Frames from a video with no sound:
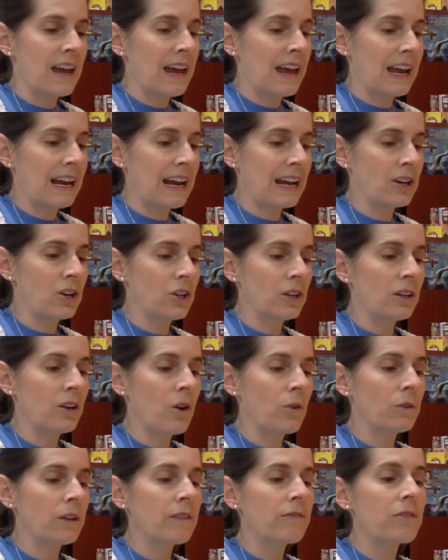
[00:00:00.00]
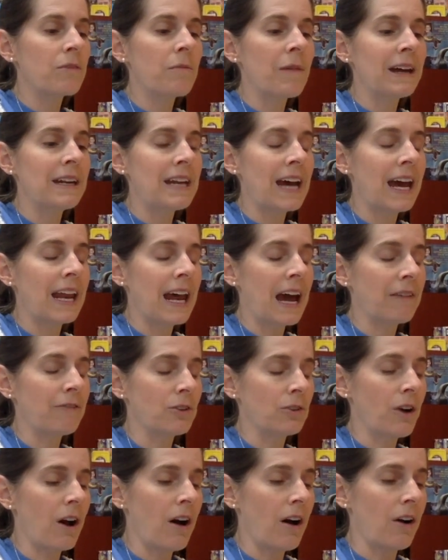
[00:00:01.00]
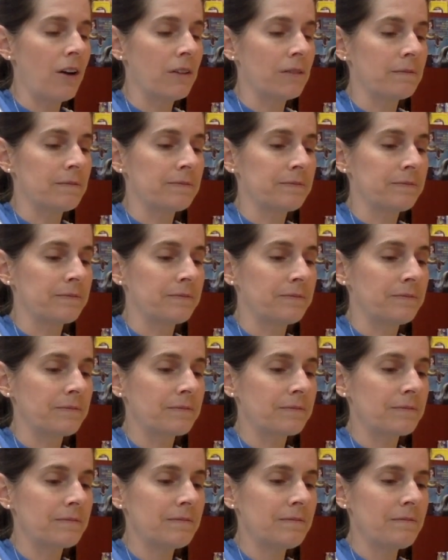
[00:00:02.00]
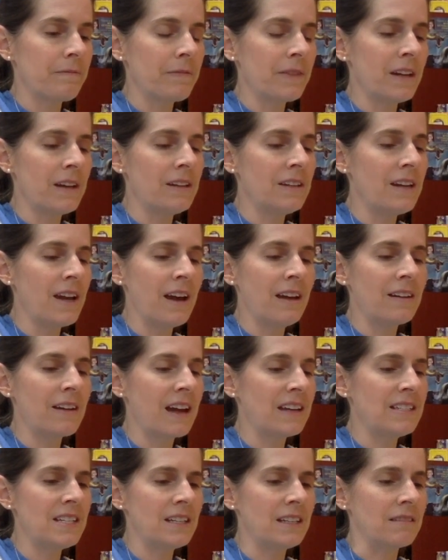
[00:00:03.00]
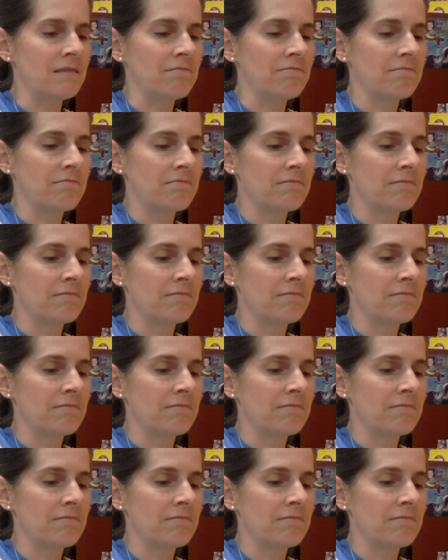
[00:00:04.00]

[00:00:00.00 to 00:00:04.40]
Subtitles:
and I couldn't go live with my dad after all. And yet I didn't.